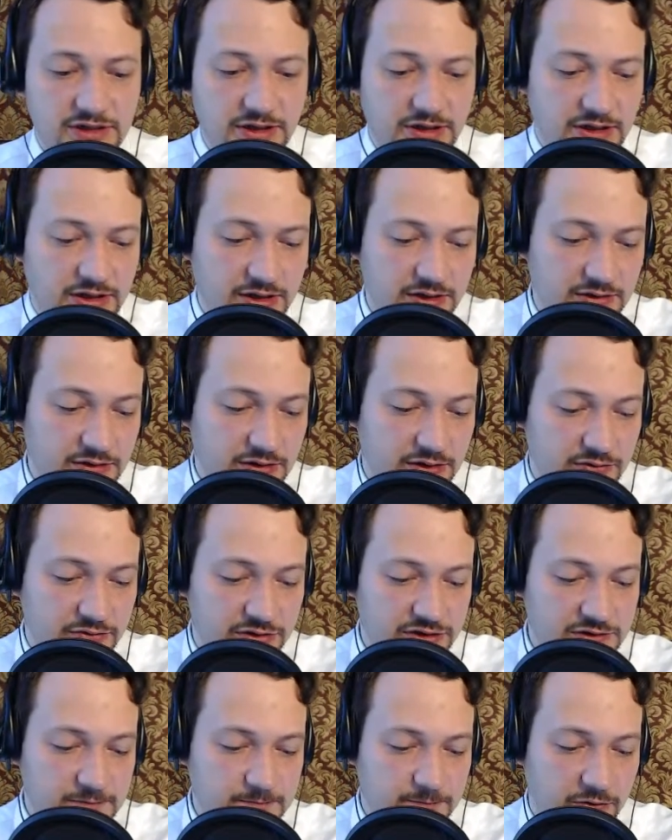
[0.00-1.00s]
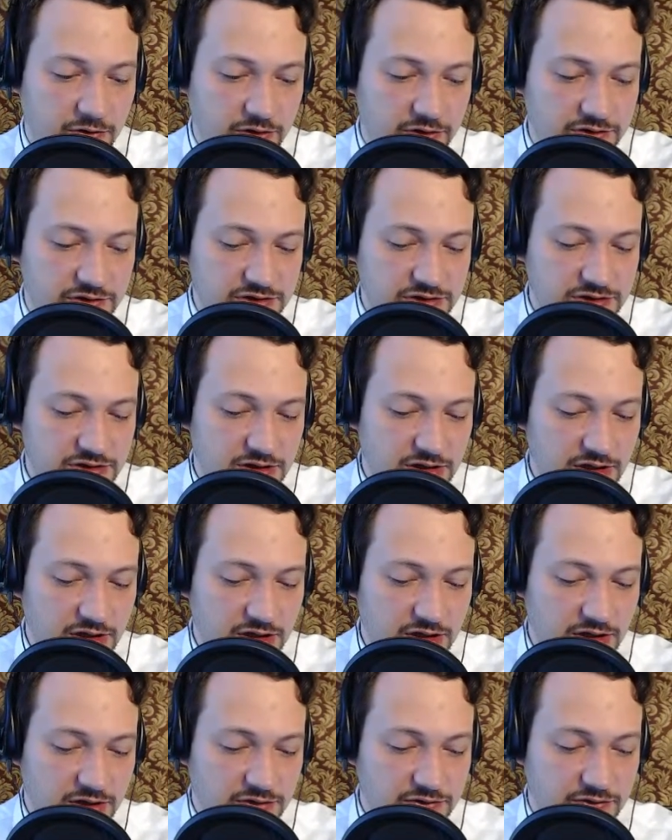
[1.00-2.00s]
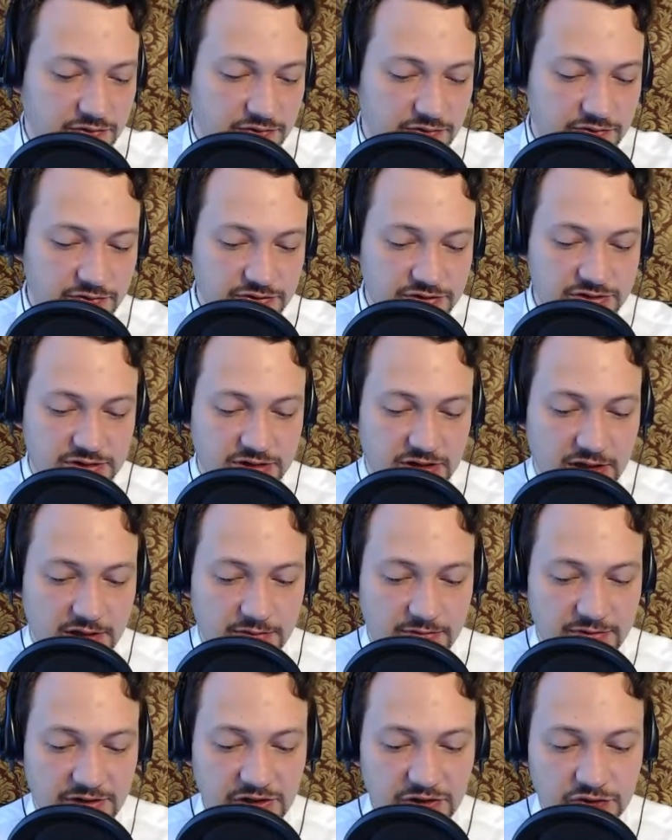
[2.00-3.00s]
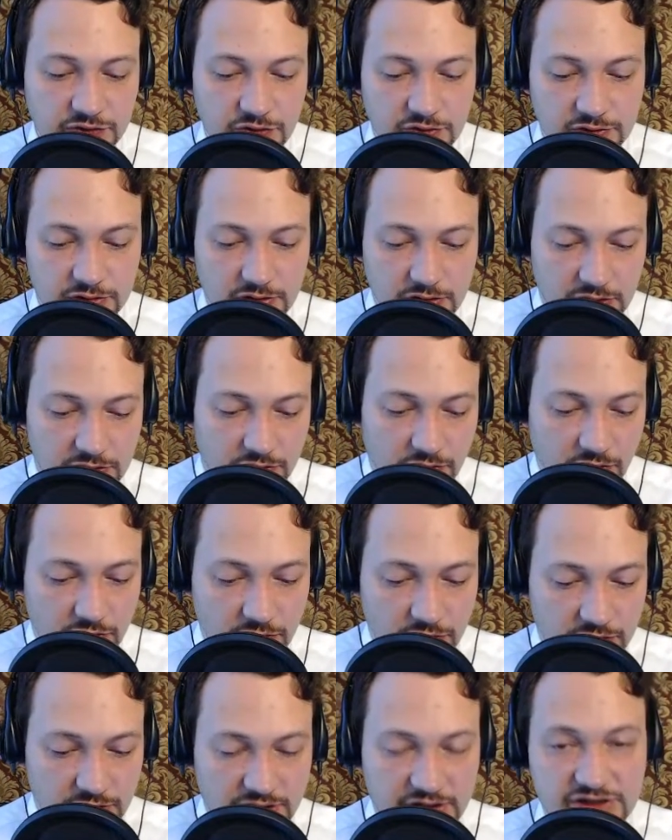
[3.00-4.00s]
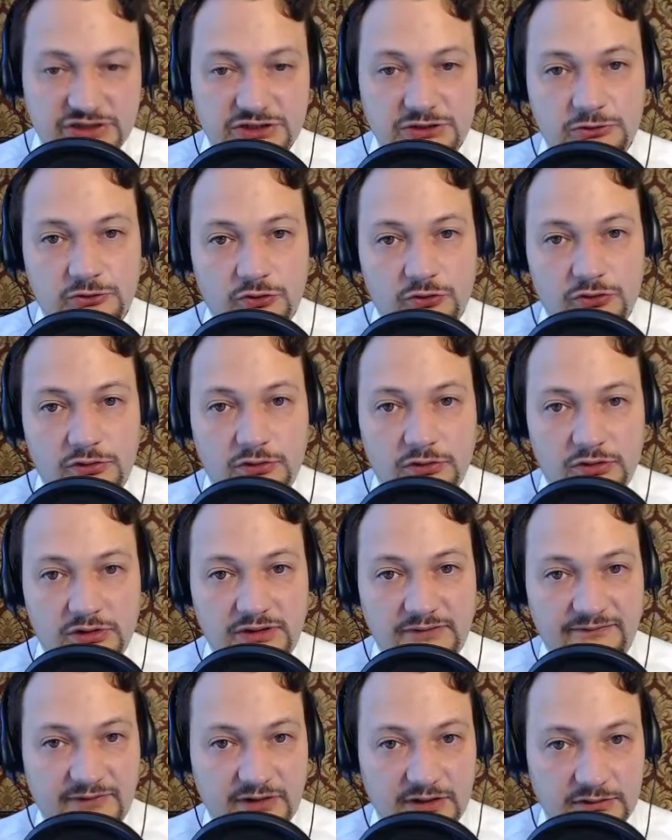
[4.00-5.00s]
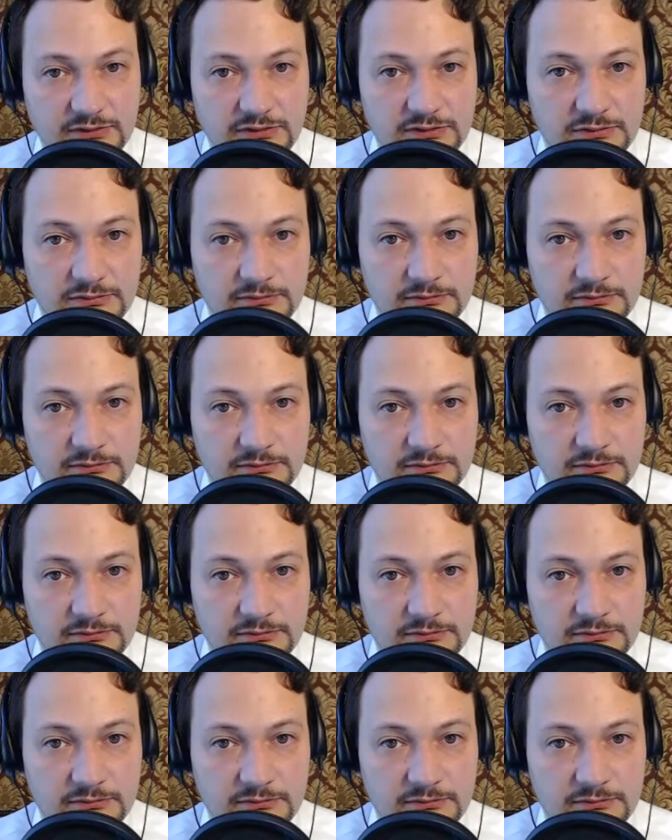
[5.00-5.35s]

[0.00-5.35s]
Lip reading: in a response to some internal or external event.